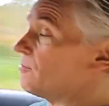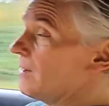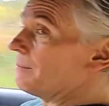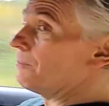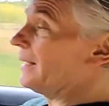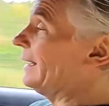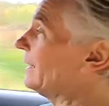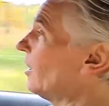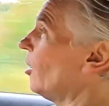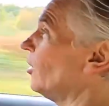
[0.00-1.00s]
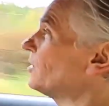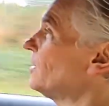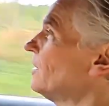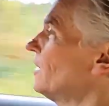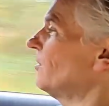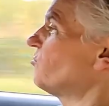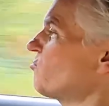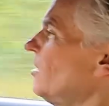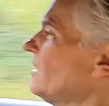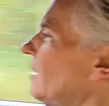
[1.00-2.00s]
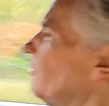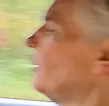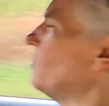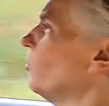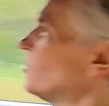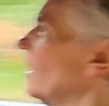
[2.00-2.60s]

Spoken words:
the rumbling got. I've tried it a few more